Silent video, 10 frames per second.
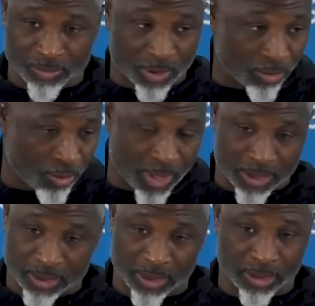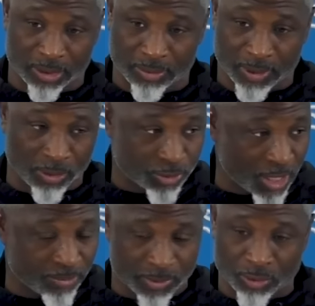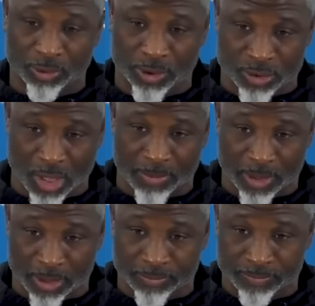and we're going to go at it again. And those guys have been doing a good job of that.